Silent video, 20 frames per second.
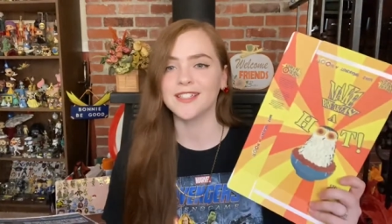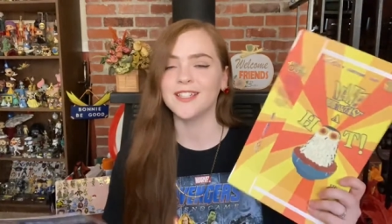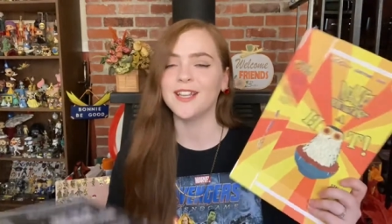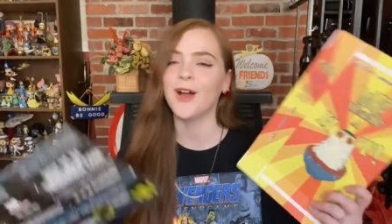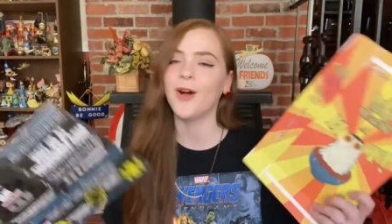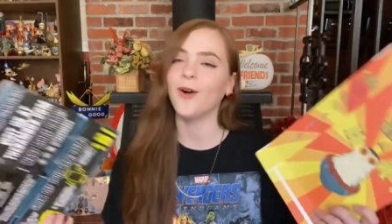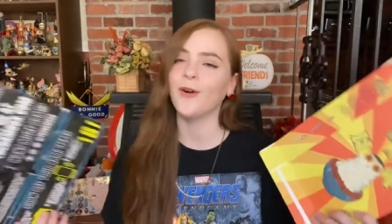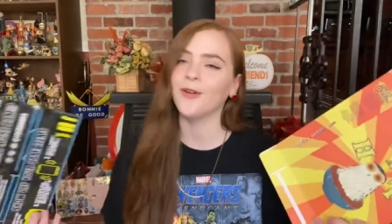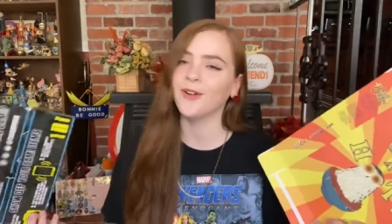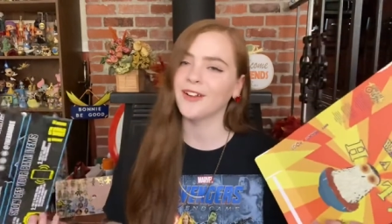
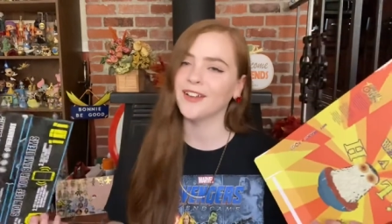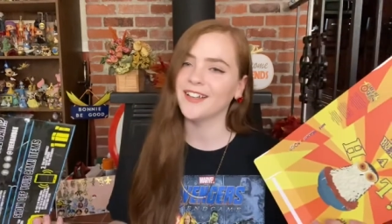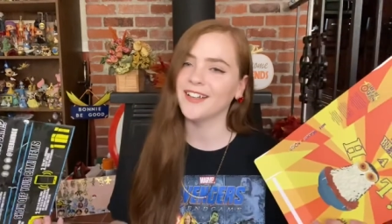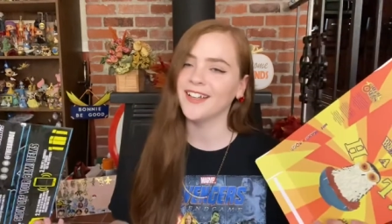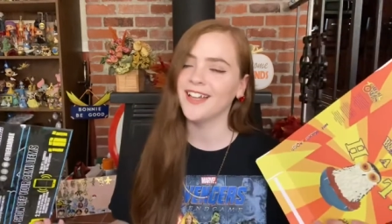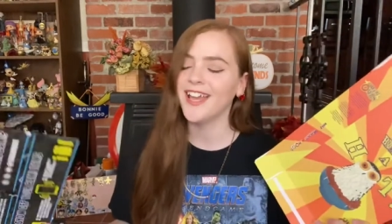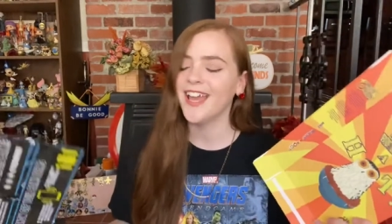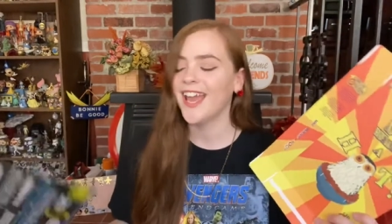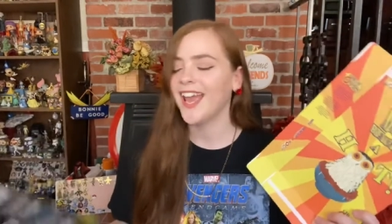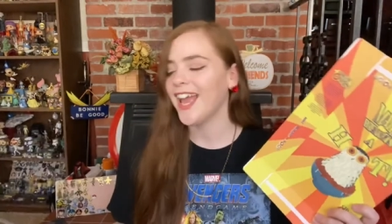Now,
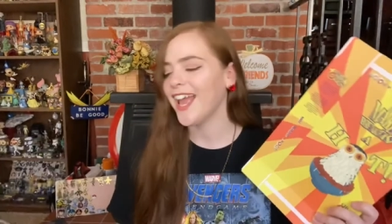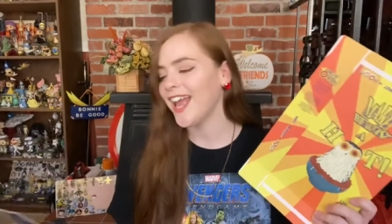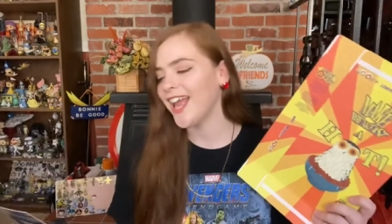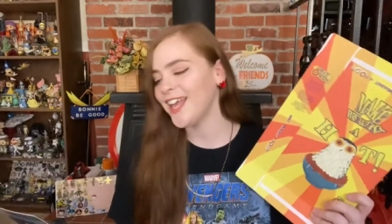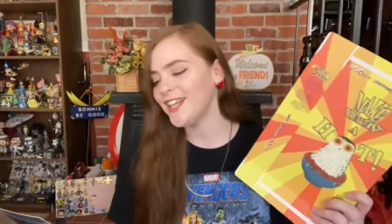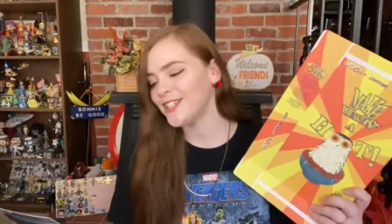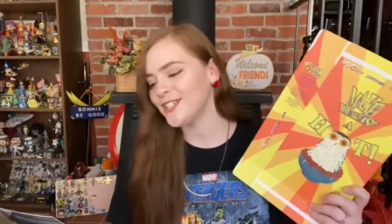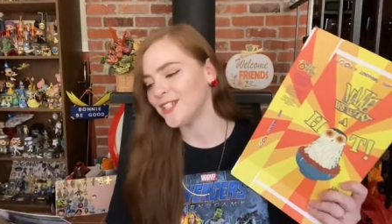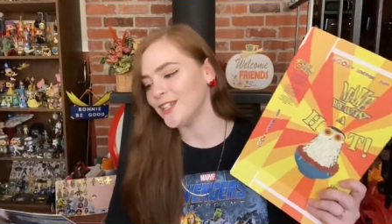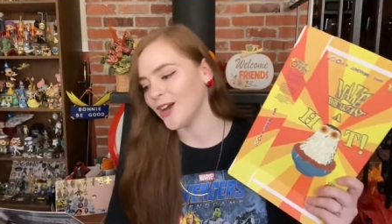
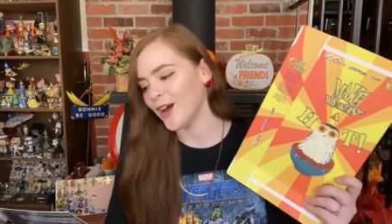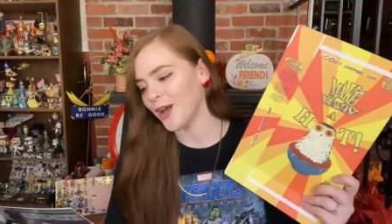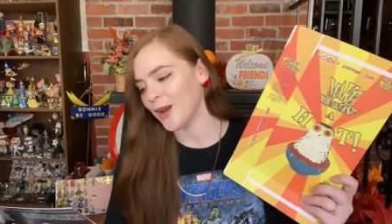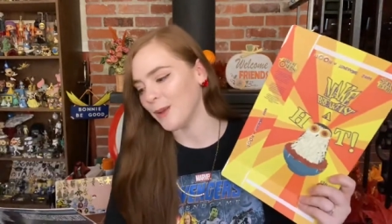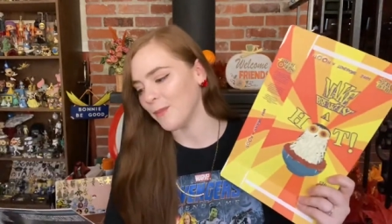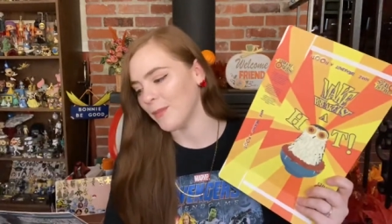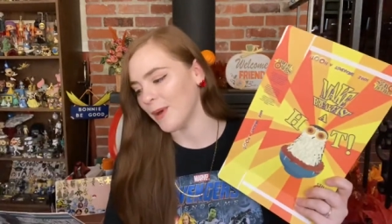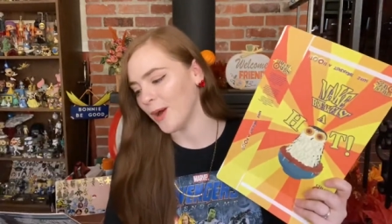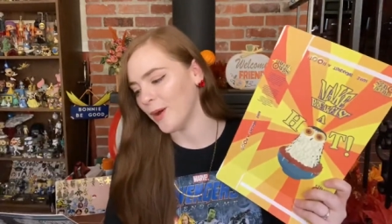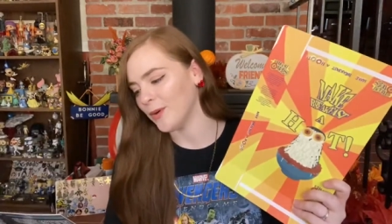it's not
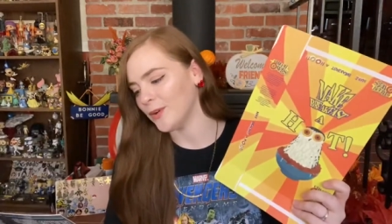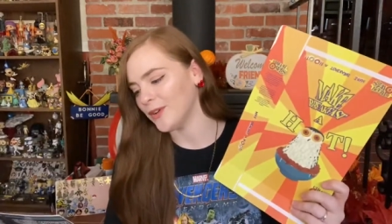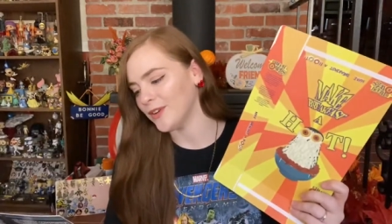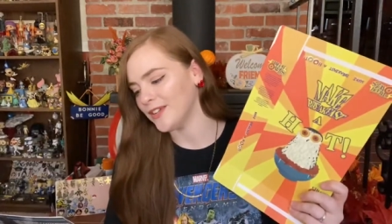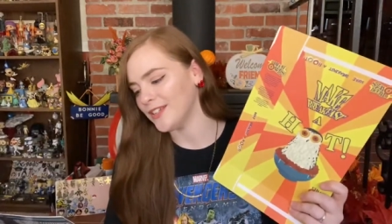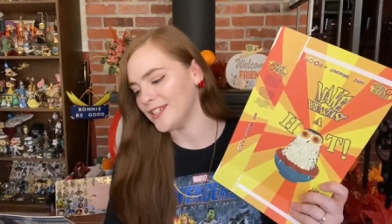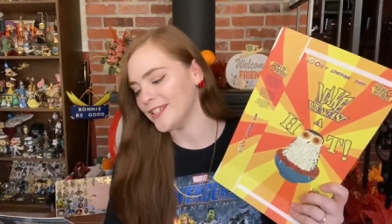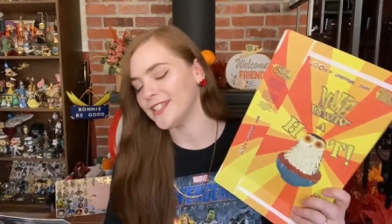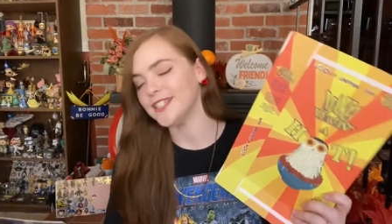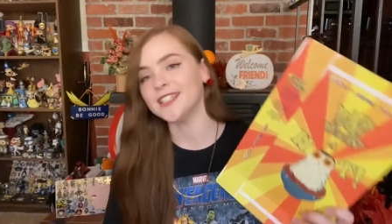
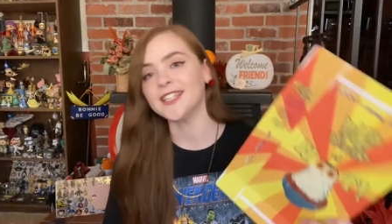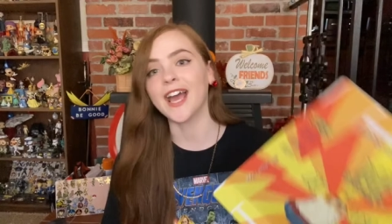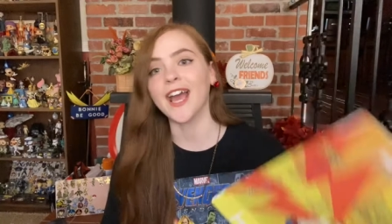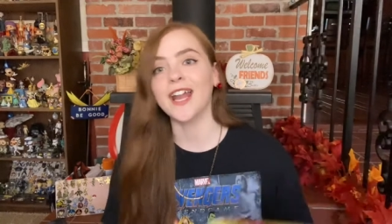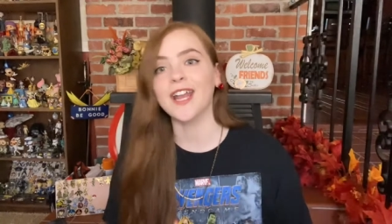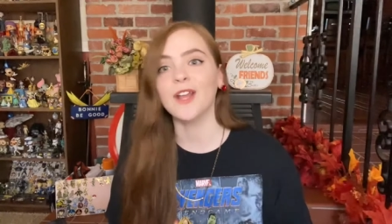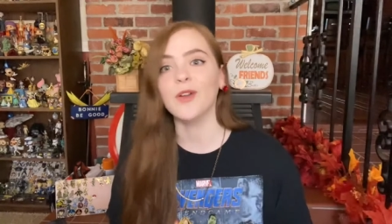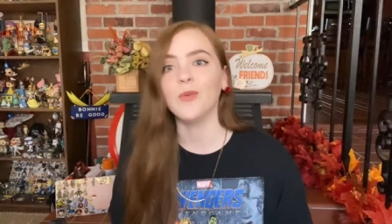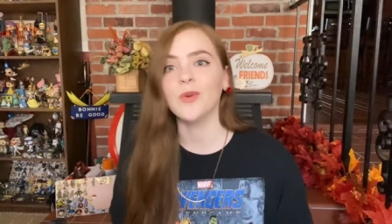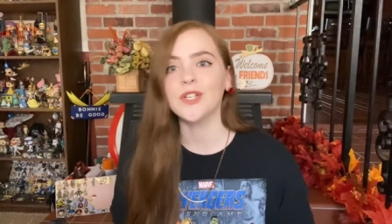about
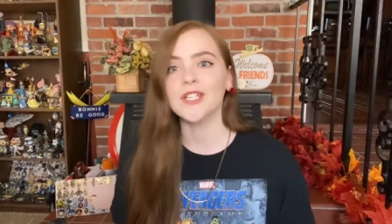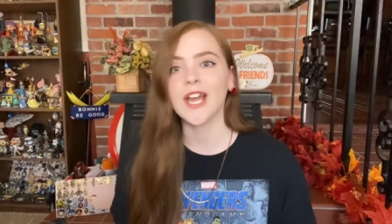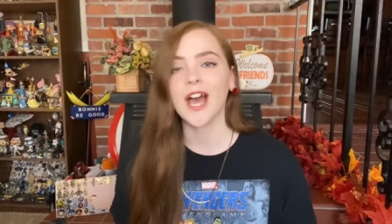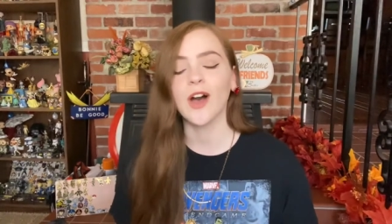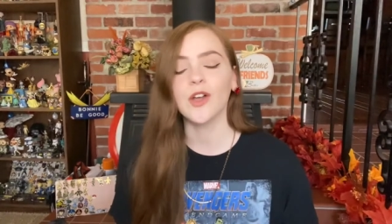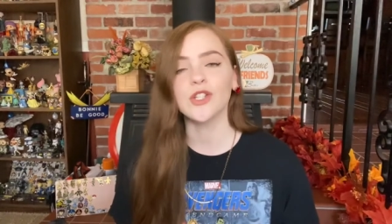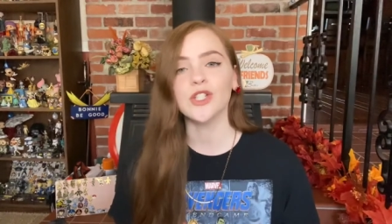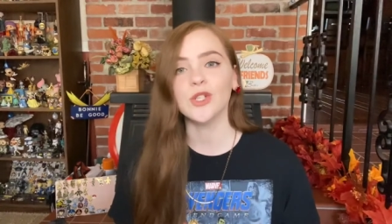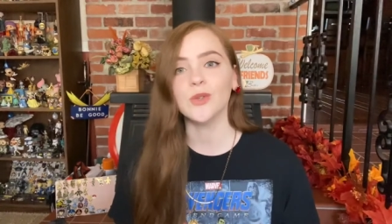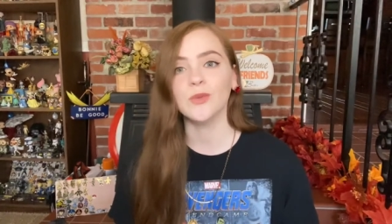deciding which
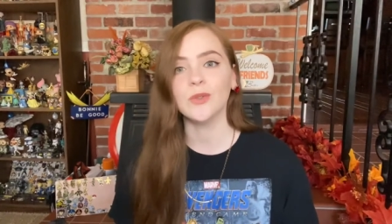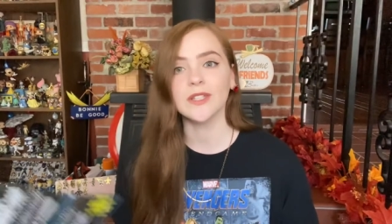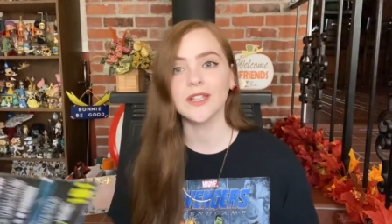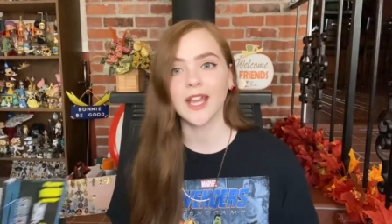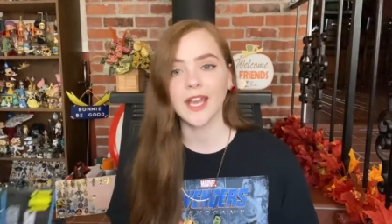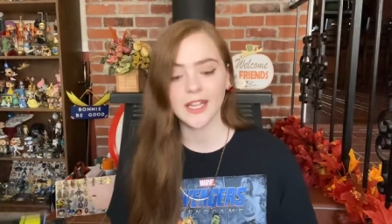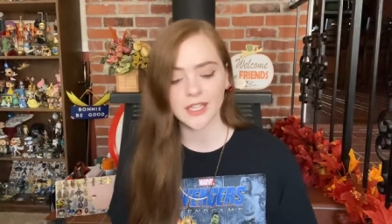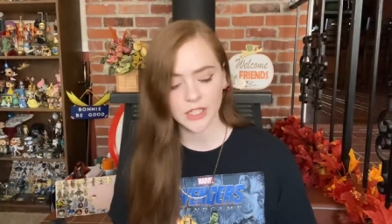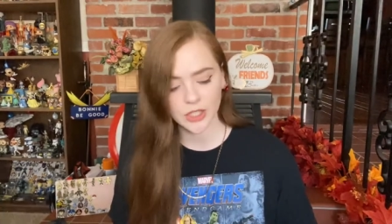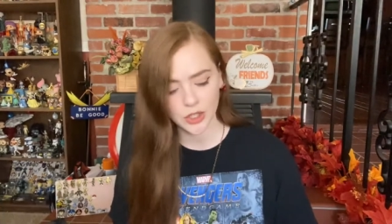house you would
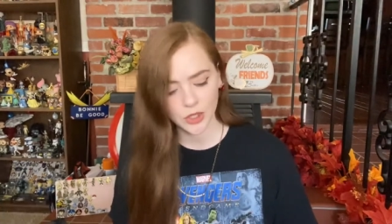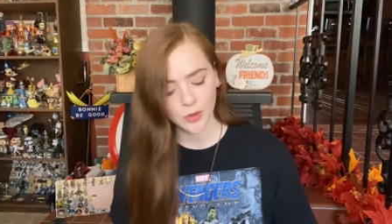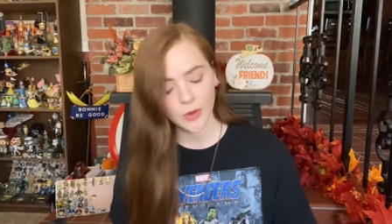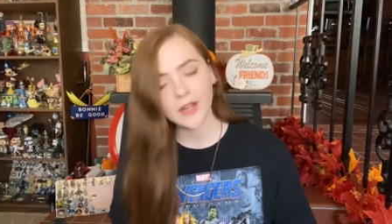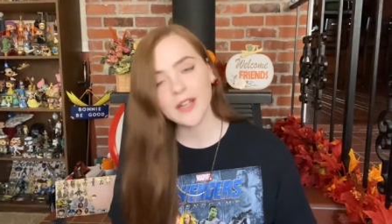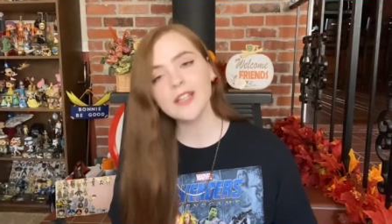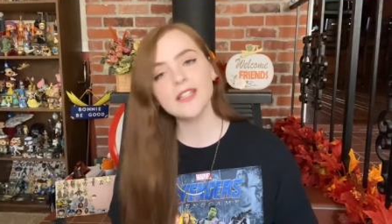like to join.